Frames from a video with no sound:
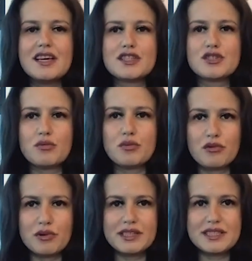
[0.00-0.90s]
So we
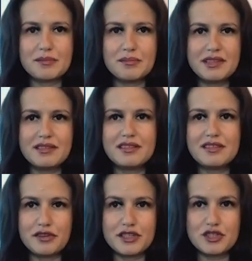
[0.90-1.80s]
already submitted the first